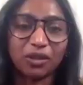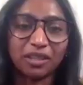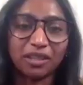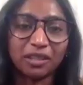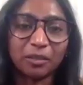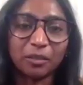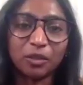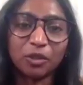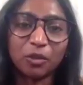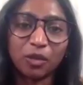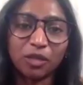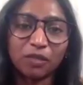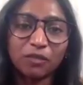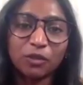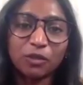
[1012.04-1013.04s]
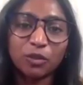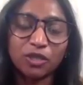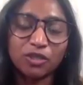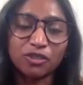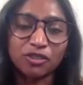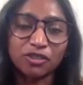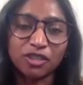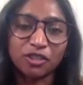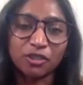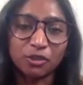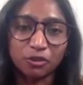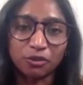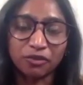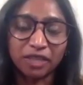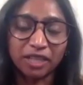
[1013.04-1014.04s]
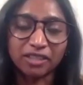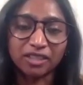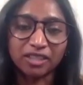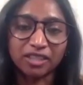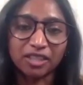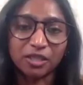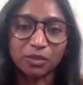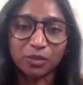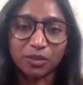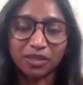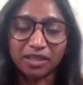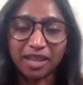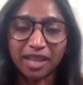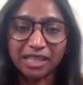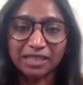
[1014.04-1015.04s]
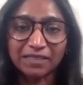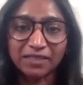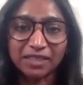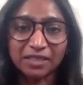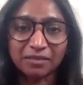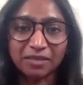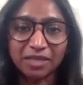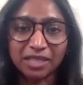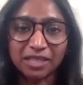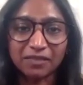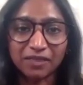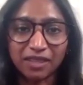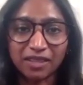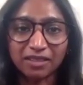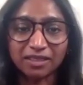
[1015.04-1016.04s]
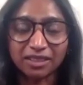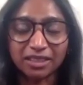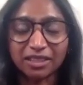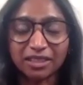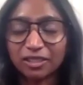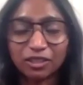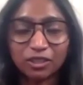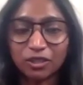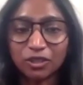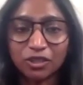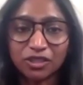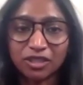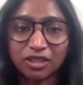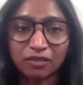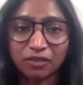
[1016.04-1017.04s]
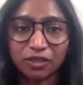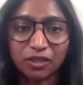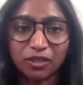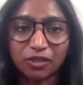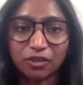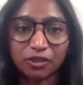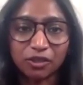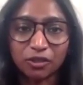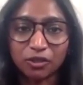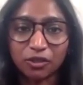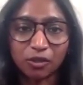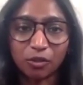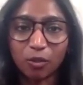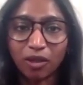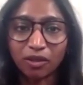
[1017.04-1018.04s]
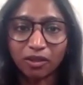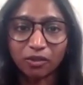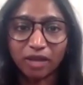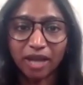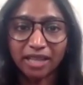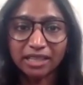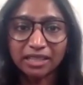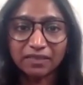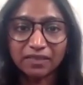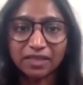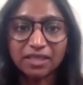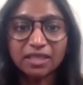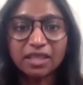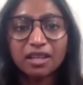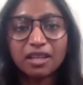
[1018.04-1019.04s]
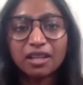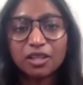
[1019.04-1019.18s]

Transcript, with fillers: In the book, one of the questions that you reflect on is whether activism has failed. And you yourself, you know, you're a well known activist.